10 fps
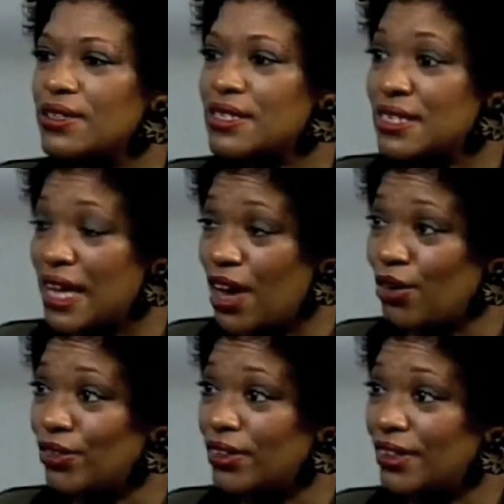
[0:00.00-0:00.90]

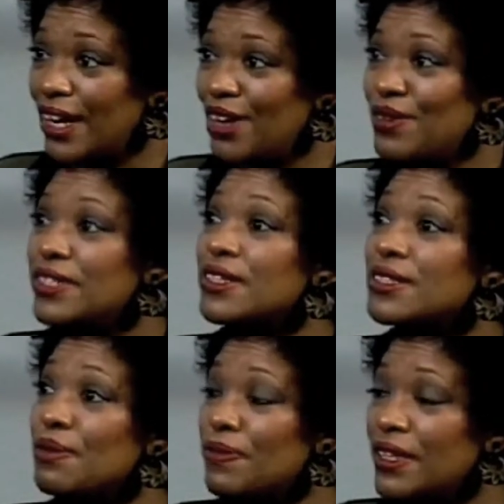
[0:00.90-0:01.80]
sound, language as
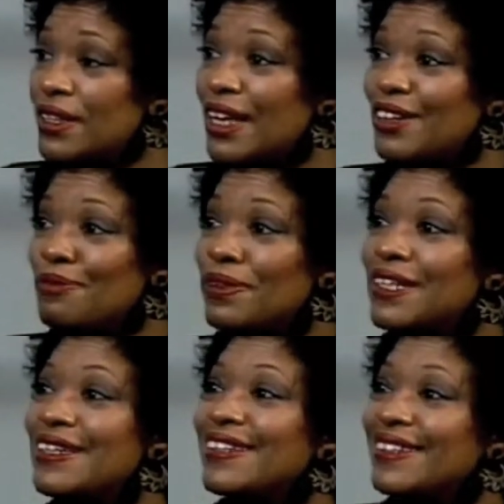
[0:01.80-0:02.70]
something that is
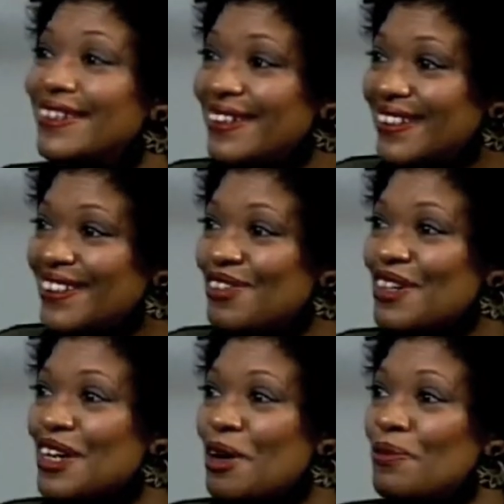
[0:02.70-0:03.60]
pleasing, you know, when it
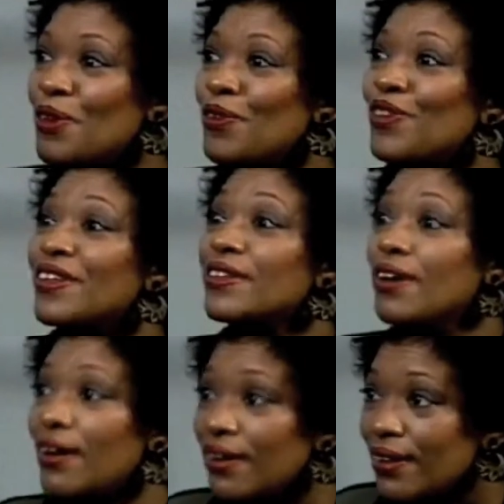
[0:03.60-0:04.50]
comes over the tongue.